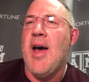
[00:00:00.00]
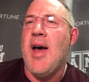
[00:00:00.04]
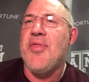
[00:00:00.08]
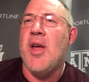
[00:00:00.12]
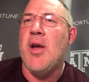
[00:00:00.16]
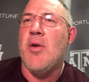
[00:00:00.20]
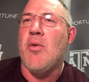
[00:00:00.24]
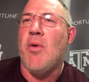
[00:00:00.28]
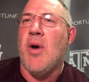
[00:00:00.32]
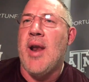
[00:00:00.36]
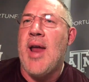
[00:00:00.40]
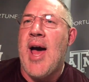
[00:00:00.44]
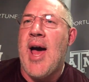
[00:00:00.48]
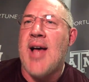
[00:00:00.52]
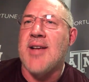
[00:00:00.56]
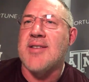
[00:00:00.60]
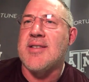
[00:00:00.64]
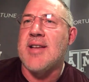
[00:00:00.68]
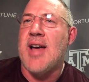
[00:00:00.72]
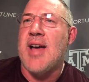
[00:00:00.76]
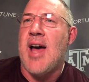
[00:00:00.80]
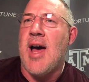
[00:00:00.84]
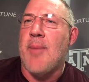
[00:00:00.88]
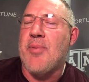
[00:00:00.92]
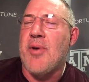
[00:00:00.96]
think what has
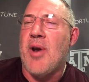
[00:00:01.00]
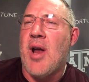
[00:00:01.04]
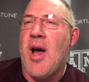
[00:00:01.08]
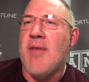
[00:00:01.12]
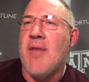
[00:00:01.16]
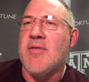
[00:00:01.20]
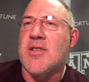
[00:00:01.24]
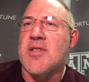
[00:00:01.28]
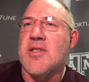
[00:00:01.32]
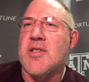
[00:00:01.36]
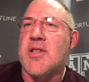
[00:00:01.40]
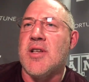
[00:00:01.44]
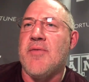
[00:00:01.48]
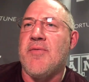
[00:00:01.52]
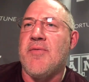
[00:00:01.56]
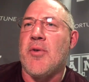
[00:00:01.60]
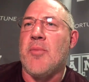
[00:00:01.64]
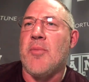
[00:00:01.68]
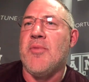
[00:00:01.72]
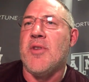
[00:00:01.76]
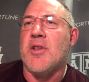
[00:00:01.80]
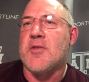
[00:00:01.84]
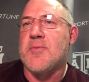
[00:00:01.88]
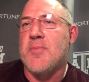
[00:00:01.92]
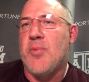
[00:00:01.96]
to happen, obviously,
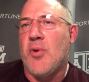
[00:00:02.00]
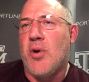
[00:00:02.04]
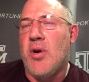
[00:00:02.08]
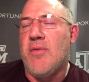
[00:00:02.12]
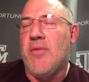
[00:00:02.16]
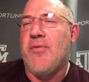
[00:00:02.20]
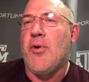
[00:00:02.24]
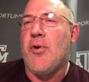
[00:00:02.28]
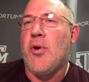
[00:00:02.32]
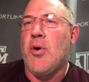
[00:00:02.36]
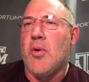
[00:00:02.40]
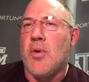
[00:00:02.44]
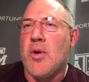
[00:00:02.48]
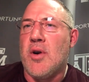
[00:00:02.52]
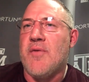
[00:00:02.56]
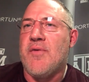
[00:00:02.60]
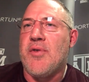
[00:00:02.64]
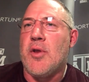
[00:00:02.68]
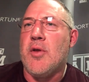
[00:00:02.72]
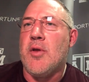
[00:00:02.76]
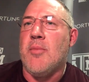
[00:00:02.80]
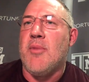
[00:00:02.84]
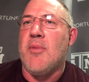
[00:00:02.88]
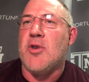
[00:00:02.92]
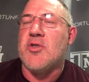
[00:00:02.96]
from this point forward,
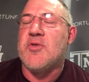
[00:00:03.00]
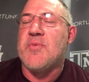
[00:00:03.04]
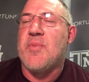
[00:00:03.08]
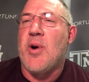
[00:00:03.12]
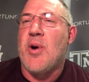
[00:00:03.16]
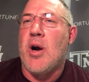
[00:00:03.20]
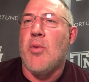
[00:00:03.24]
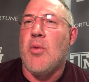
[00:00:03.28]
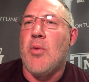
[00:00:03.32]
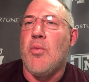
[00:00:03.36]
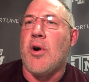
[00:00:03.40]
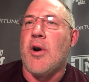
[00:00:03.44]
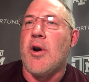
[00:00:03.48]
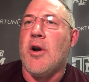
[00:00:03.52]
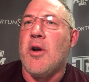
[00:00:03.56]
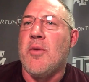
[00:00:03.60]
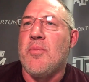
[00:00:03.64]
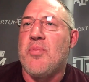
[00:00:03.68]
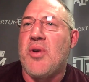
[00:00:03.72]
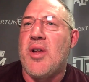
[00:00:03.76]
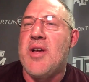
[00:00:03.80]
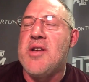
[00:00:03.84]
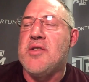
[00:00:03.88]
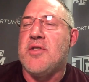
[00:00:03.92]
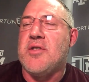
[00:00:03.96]
for the most part, we're going to
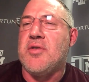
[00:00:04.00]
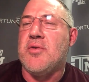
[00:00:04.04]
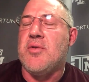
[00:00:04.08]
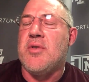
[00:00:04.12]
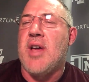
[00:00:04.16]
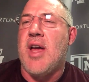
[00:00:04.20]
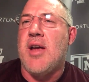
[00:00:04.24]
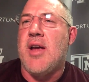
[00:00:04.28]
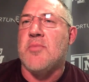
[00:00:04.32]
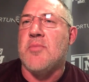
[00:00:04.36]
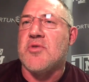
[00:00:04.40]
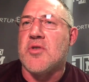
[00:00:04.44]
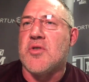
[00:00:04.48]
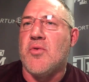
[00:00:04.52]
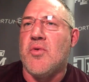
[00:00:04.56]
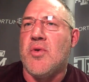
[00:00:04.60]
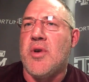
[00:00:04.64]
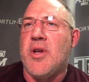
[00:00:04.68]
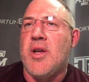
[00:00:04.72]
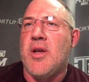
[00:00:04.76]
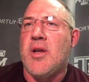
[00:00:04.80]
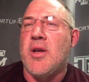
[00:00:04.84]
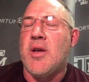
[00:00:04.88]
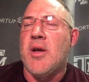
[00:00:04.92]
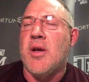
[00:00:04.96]
play 2 games a
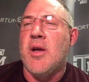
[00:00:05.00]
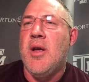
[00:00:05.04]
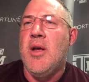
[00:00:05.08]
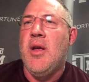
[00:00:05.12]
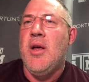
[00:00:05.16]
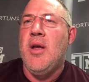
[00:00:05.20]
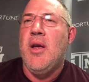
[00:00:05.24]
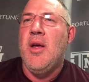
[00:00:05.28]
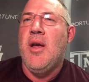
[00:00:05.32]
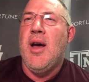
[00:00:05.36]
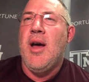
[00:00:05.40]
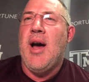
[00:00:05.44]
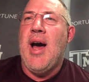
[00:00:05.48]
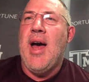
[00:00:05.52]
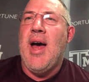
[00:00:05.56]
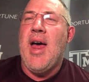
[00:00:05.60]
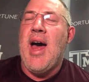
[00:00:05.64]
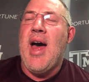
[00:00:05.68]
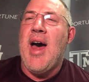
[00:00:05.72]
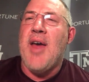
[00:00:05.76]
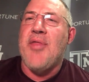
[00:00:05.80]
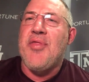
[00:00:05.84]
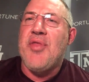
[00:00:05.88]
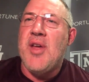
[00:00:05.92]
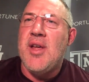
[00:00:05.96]
week.
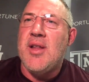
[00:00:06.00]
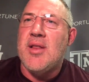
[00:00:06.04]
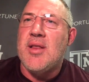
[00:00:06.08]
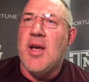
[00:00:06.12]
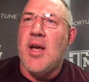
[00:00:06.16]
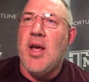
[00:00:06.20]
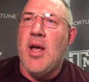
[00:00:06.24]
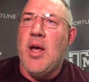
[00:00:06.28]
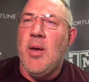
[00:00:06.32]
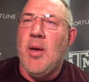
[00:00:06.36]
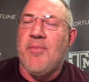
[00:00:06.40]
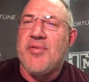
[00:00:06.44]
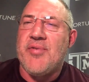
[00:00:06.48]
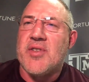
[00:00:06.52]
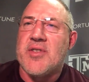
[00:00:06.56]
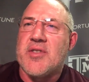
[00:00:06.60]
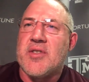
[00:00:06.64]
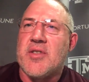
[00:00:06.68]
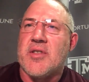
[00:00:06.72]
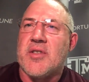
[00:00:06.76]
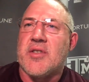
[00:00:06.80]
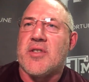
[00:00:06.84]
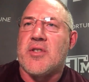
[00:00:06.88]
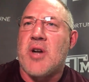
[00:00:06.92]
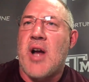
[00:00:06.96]
I think the
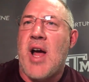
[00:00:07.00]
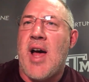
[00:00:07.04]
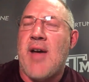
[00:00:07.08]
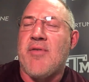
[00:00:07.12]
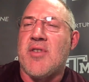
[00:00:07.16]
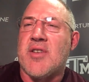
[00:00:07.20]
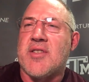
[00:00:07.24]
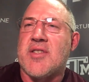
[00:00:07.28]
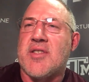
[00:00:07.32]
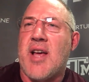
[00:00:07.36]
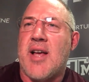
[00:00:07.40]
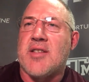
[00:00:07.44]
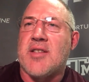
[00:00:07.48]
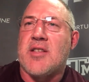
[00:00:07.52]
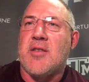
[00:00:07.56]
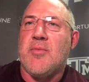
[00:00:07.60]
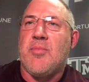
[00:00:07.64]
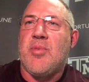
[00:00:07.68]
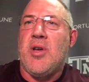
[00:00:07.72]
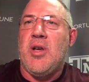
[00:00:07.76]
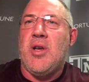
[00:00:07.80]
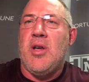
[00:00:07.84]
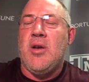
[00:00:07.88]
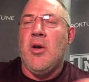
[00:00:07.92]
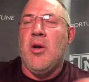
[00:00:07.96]
emphasis, Travis, has to
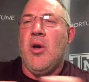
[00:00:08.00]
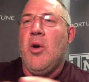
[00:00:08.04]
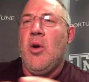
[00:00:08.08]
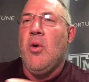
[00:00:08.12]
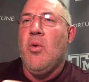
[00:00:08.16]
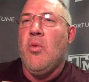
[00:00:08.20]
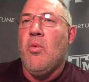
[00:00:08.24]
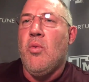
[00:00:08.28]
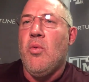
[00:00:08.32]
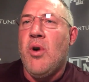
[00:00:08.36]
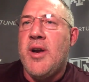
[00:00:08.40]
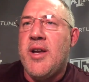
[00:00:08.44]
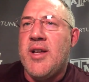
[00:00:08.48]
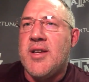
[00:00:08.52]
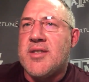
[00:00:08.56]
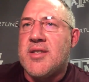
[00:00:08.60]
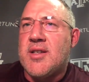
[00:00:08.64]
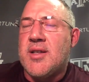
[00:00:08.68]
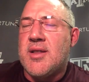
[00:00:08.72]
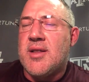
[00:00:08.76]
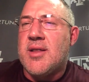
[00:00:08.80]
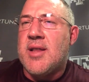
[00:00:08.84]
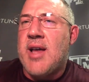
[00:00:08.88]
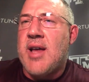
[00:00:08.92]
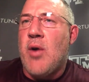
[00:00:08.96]
be, what is
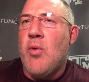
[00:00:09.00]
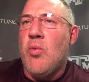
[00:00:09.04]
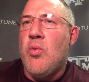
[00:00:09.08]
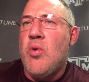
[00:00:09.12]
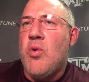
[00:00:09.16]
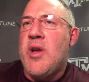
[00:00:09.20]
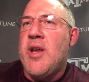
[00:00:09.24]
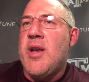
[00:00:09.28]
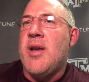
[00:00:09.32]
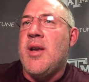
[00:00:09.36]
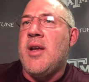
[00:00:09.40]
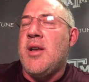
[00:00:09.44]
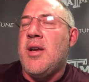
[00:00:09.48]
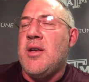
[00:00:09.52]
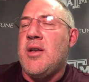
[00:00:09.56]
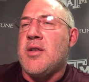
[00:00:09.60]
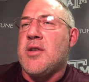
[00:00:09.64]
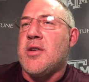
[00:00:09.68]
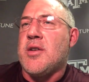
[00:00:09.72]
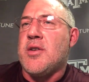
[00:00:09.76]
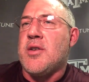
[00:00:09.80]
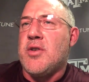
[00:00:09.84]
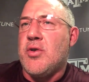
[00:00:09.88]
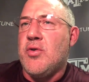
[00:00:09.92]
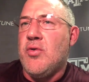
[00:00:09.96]
it that we need
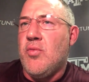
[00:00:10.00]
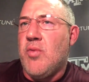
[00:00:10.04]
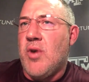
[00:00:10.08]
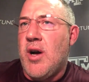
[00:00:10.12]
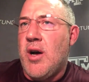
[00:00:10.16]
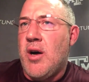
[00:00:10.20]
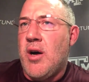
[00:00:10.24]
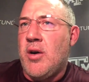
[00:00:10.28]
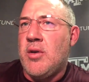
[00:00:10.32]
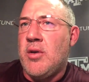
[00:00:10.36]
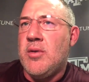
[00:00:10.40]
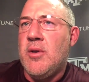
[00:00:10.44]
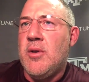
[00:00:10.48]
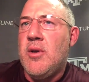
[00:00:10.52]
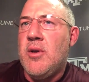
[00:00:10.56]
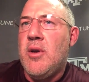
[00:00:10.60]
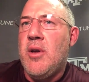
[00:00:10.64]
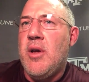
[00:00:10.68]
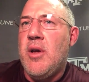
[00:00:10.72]
to do well,